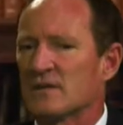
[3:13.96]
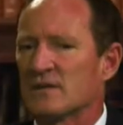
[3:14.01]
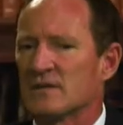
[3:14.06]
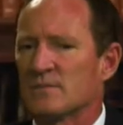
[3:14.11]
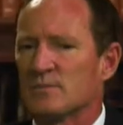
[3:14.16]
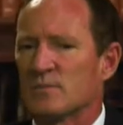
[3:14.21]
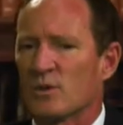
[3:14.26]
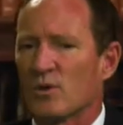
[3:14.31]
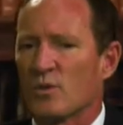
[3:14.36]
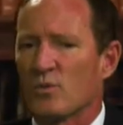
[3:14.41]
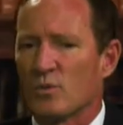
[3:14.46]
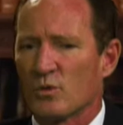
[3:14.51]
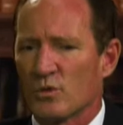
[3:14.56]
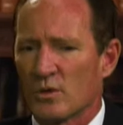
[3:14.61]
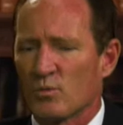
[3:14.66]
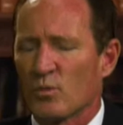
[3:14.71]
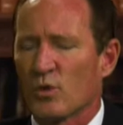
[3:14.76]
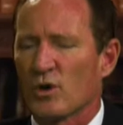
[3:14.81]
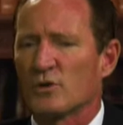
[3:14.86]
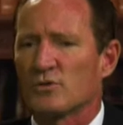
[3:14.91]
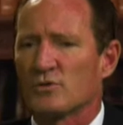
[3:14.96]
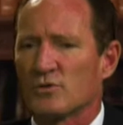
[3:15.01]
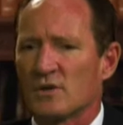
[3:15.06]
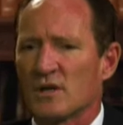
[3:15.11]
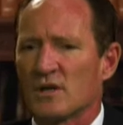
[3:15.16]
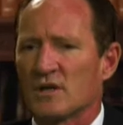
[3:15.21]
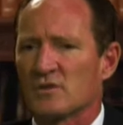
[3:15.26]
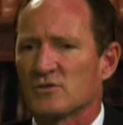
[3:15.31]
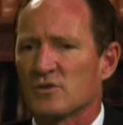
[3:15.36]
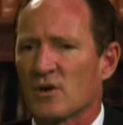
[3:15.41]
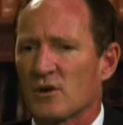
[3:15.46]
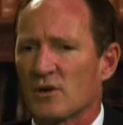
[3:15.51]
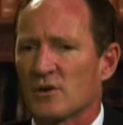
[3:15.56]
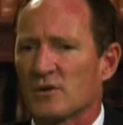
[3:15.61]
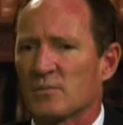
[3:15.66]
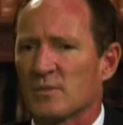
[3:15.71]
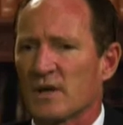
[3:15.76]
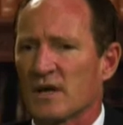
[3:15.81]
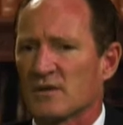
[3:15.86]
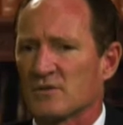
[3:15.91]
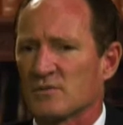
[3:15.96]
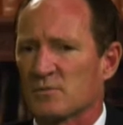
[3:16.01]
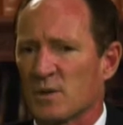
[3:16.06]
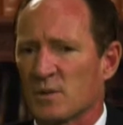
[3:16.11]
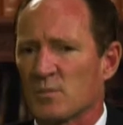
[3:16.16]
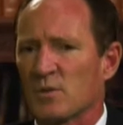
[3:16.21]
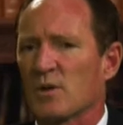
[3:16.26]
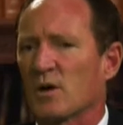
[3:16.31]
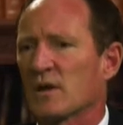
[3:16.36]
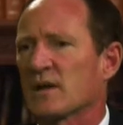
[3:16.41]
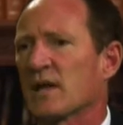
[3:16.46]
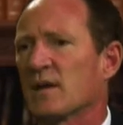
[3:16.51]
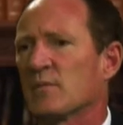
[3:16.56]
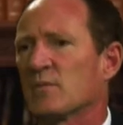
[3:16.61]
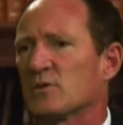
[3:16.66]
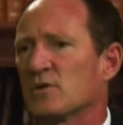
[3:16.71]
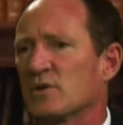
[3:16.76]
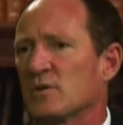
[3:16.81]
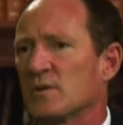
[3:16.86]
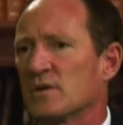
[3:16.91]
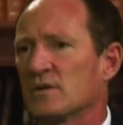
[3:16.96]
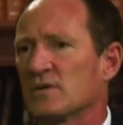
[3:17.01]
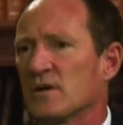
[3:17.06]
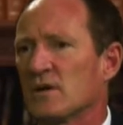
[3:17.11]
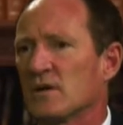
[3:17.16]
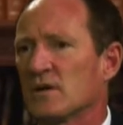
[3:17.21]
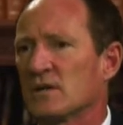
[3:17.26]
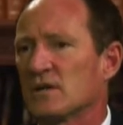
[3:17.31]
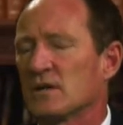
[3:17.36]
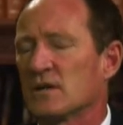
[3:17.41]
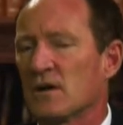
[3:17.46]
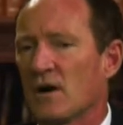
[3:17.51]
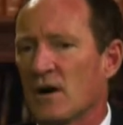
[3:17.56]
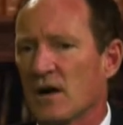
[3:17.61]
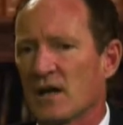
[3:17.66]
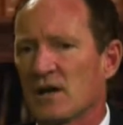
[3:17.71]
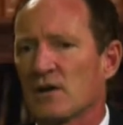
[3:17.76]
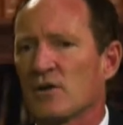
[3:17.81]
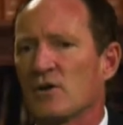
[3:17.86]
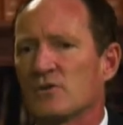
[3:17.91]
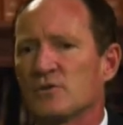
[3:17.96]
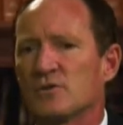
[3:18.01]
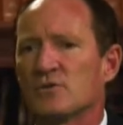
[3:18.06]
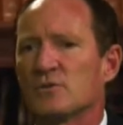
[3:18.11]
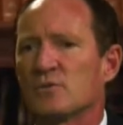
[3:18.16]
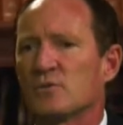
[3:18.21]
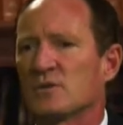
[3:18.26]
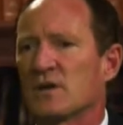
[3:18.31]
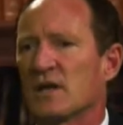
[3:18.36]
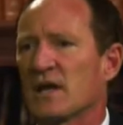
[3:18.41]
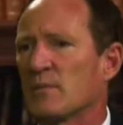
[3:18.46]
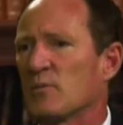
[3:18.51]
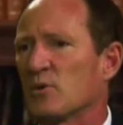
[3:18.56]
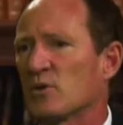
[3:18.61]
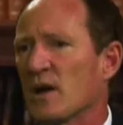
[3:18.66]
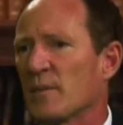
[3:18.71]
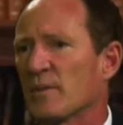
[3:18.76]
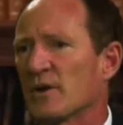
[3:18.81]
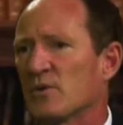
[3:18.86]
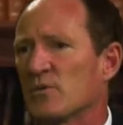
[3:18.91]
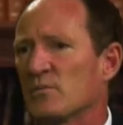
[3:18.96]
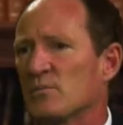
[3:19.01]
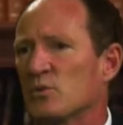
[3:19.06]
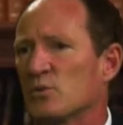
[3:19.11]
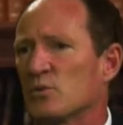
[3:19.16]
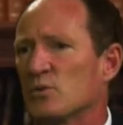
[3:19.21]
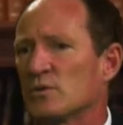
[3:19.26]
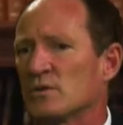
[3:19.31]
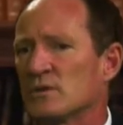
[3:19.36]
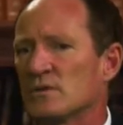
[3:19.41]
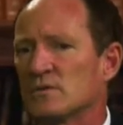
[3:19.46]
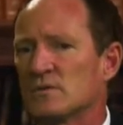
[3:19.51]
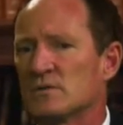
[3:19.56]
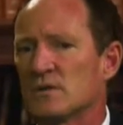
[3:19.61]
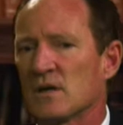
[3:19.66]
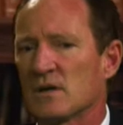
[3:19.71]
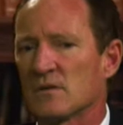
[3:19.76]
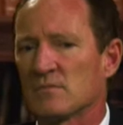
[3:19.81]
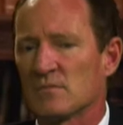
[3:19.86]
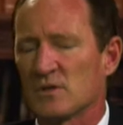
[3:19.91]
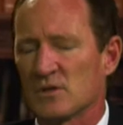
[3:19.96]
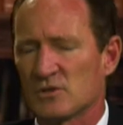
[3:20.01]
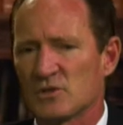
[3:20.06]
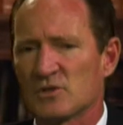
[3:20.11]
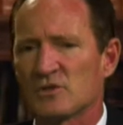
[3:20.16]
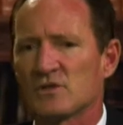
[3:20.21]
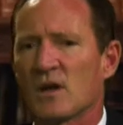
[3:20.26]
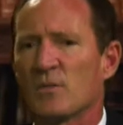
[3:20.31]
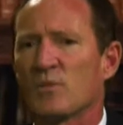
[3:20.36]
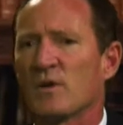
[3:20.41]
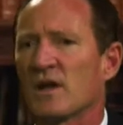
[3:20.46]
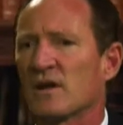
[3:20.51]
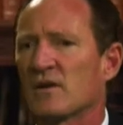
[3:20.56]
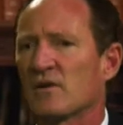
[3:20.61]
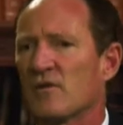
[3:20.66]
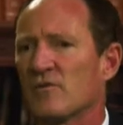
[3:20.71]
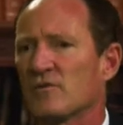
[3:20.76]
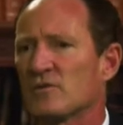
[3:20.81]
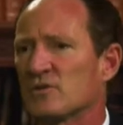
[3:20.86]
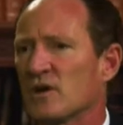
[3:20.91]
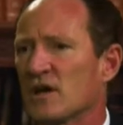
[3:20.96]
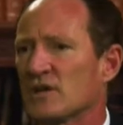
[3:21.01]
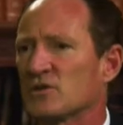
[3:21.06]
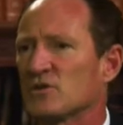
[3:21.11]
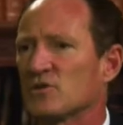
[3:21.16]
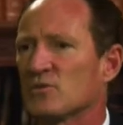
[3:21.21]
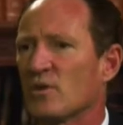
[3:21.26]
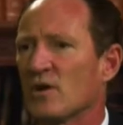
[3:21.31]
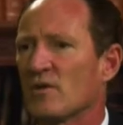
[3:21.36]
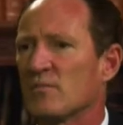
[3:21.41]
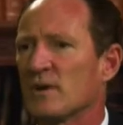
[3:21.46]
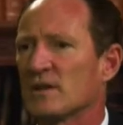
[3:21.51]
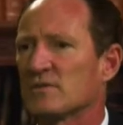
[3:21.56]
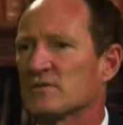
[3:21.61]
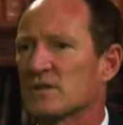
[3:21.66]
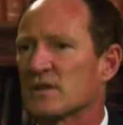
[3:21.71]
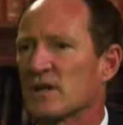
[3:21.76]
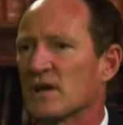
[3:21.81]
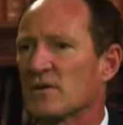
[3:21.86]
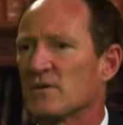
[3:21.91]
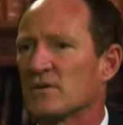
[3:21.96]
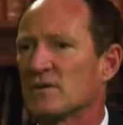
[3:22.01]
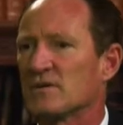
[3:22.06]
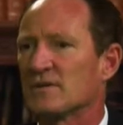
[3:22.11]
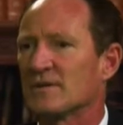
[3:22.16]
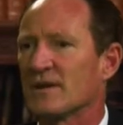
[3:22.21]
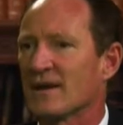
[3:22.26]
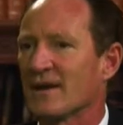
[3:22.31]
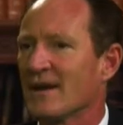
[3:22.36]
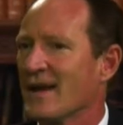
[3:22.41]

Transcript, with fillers: yeah. but I would, what I do get excited about is people like Campbell Newman. I, uh, I had a lot to do with Campbell coming on board, and uh, let's just say we had a conversation twelve months ago, and uh,